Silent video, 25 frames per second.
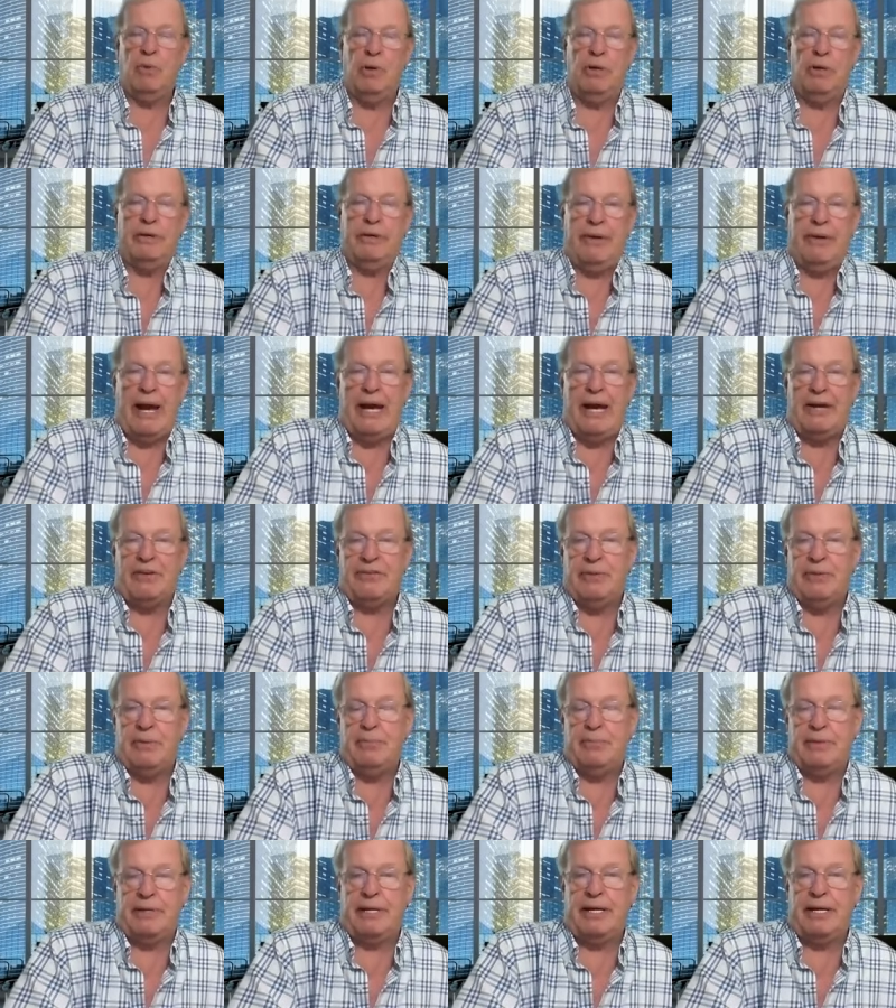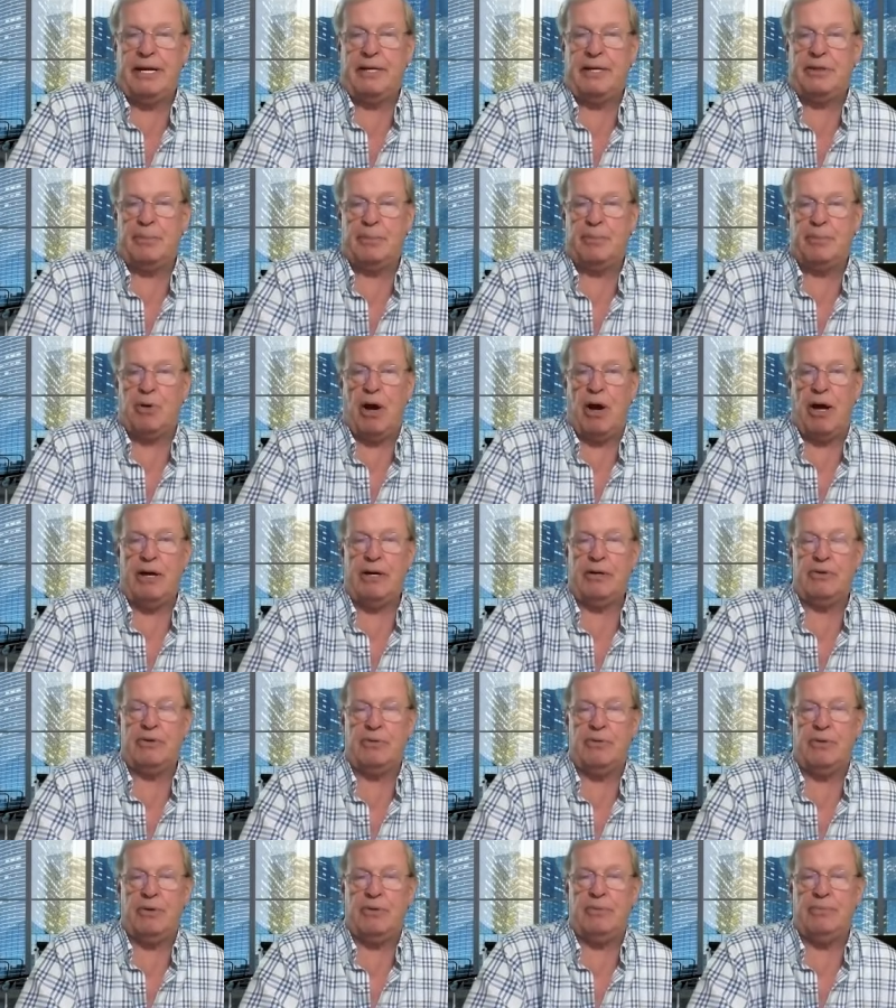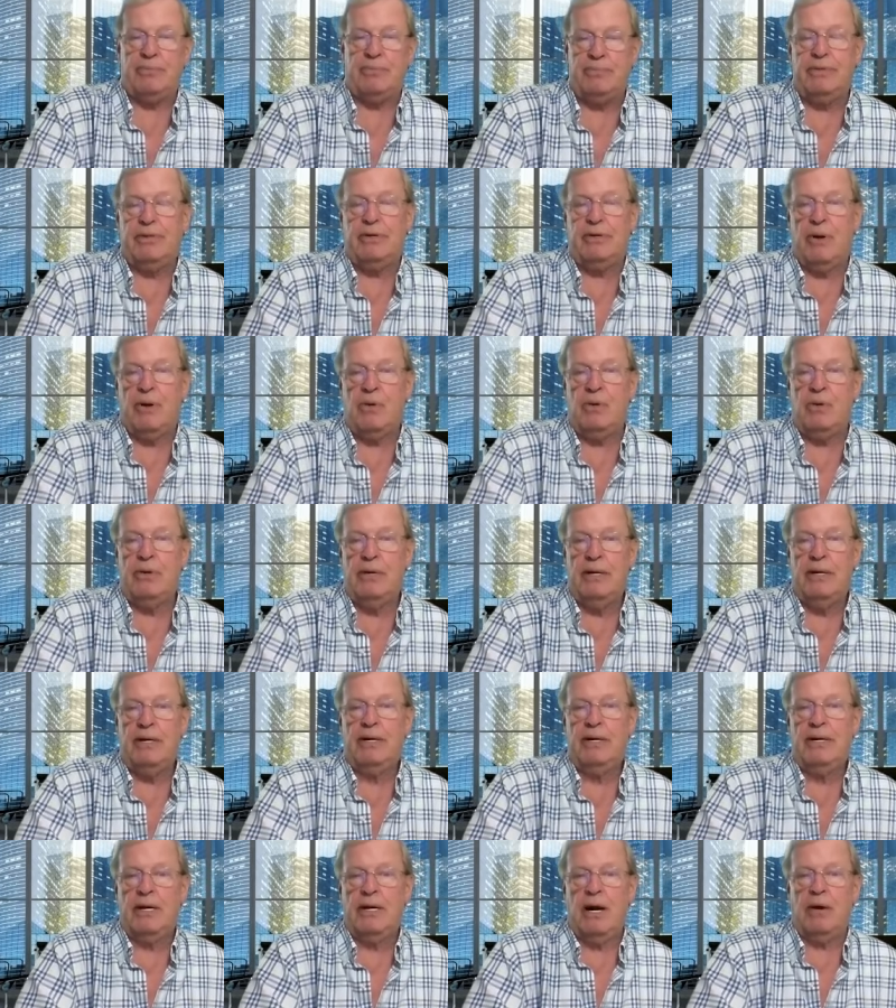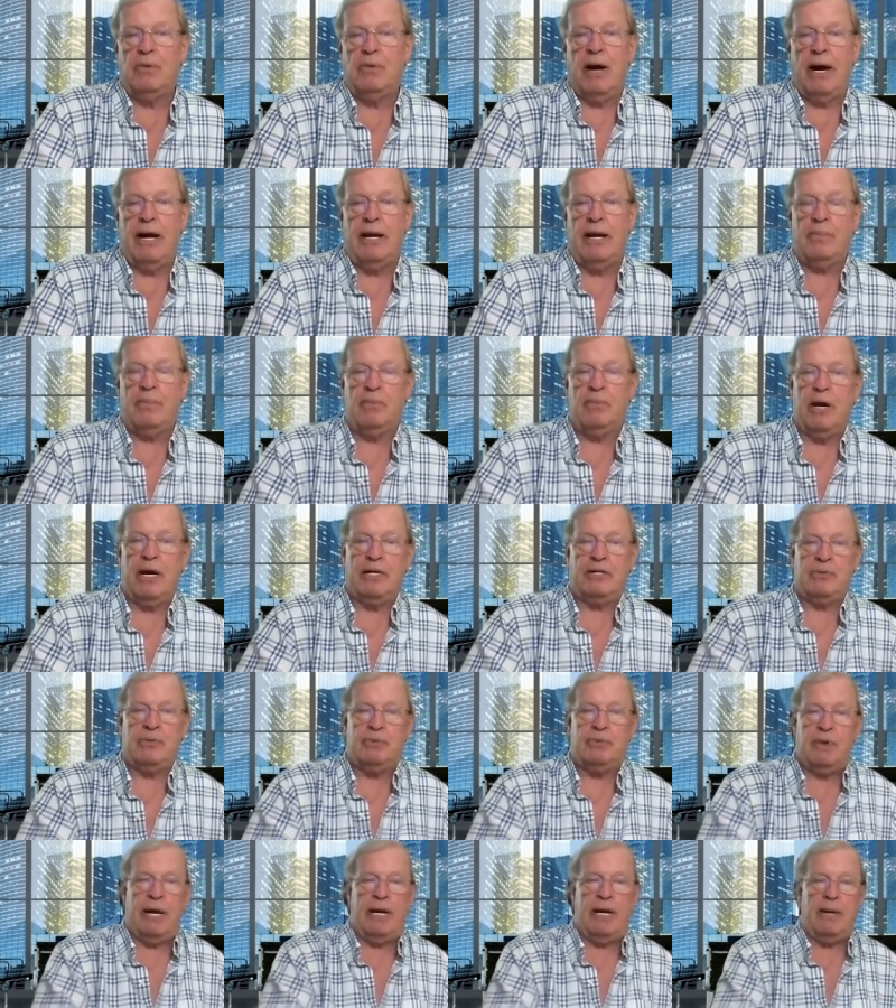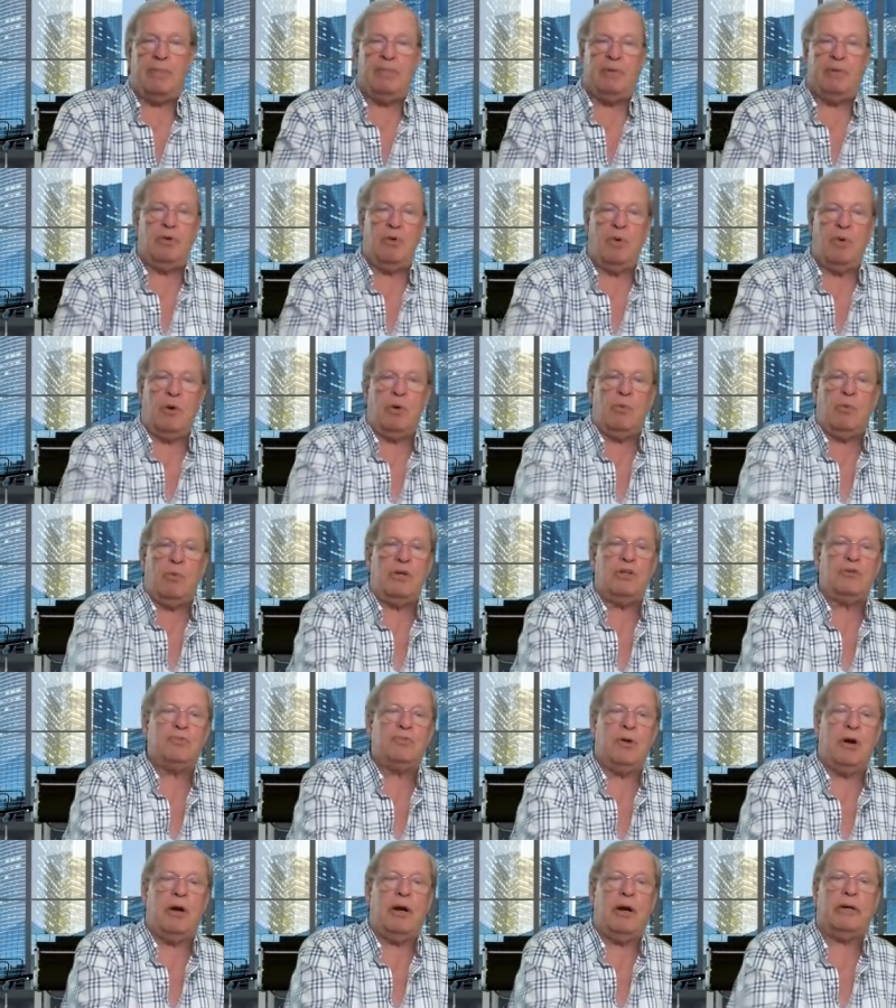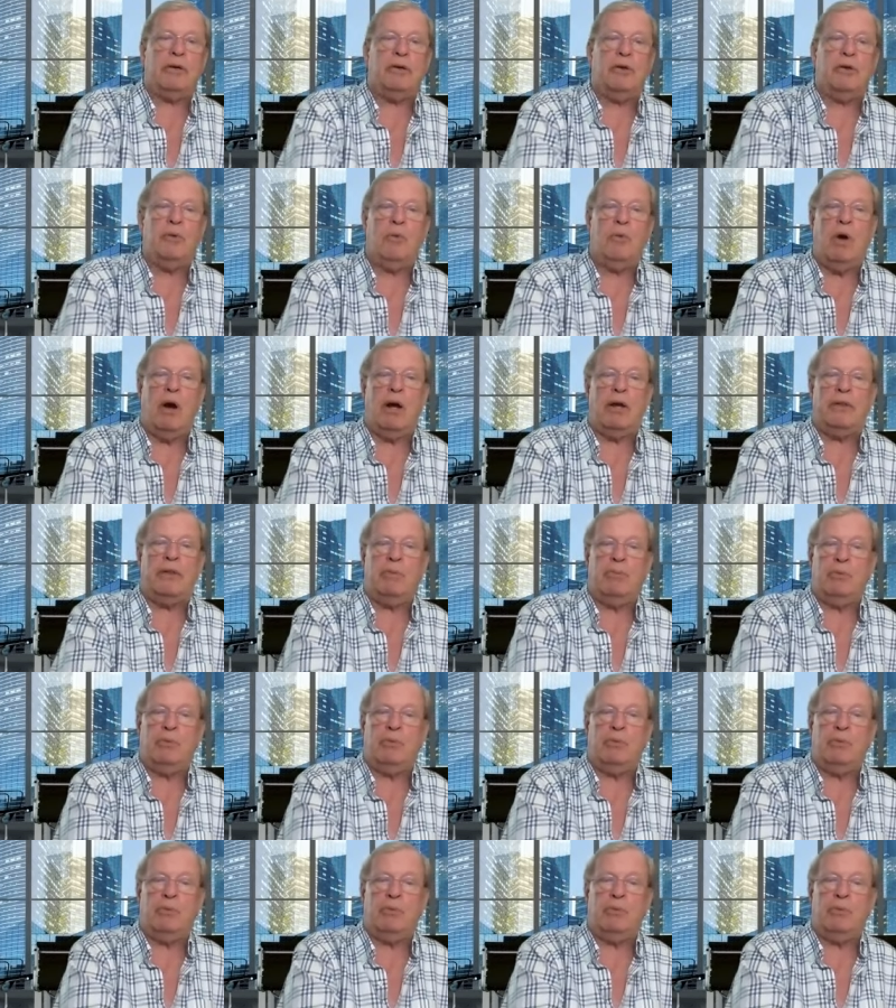Well, you ask them to get the product or, you, you know, all right, I'm ready to write up the order. Which product do you want?